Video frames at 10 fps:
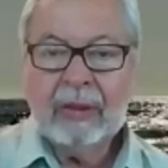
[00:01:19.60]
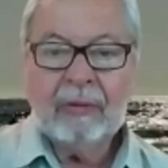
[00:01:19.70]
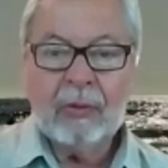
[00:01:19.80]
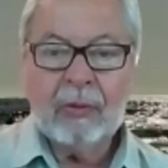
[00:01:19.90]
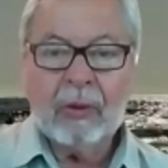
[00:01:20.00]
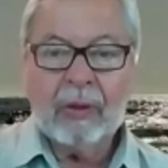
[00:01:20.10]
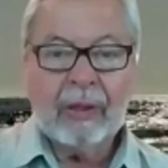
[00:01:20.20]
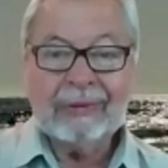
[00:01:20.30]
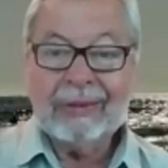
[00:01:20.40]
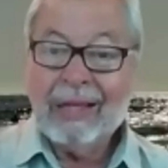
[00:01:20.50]
for a
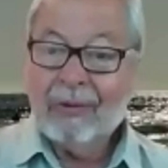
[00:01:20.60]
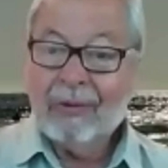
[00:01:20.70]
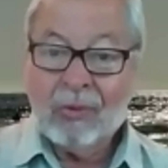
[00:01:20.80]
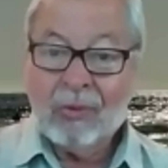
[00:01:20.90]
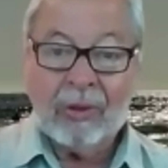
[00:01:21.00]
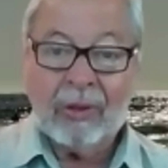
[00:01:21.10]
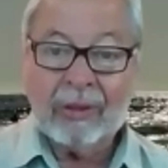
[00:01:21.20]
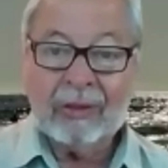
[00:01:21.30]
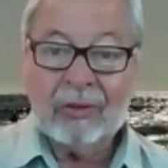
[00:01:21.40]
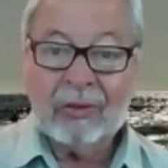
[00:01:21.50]
lot of work.
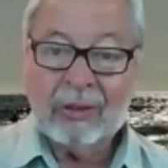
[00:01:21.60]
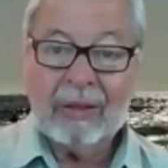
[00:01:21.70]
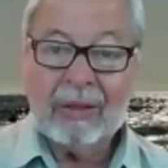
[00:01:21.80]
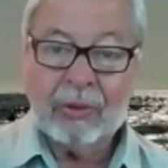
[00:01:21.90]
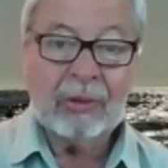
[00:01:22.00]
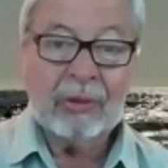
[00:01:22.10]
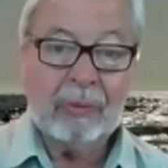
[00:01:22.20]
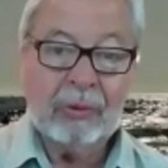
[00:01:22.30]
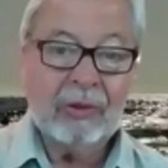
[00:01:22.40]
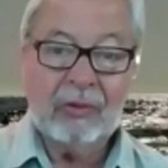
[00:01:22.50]
It took a lot of work to
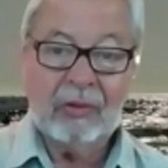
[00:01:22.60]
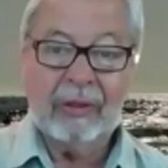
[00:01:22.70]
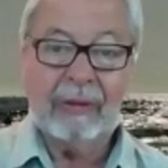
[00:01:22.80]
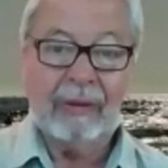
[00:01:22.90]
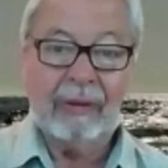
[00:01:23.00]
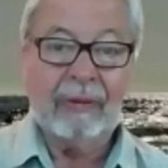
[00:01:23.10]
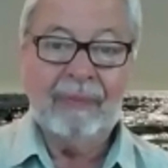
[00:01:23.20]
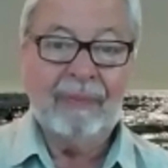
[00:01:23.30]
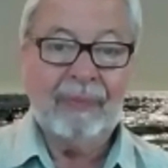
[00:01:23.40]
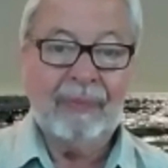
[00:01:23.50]
pull this together.
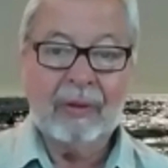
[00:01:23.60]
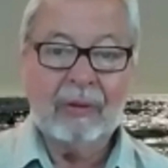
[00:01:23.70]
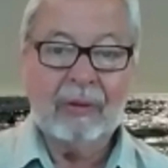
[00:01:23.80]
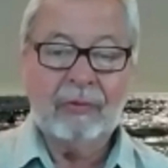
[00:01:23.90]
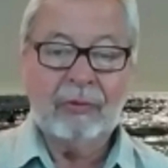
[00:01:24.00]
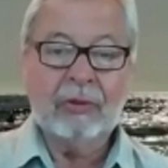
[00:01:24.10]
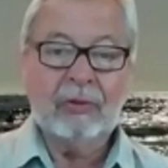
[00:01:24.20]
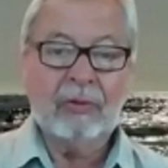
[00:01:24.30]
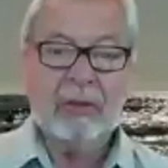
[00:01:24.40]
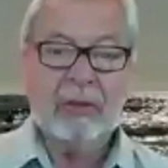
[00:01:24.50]
You know, first of
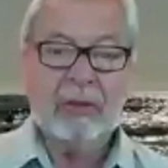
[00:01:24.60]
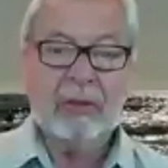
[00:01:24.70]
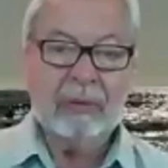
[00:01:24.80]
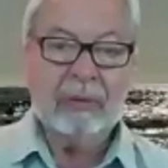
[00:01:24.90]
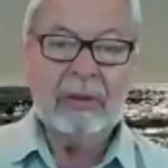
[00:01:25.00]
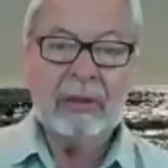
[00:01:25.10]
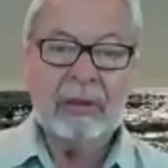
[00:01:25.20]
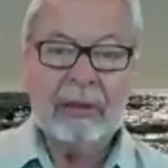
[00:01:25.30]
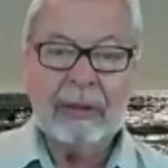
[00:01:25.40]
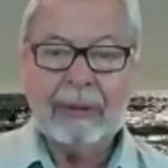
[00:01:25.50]
all, to get
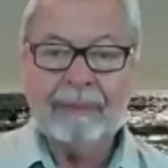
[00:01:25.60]
the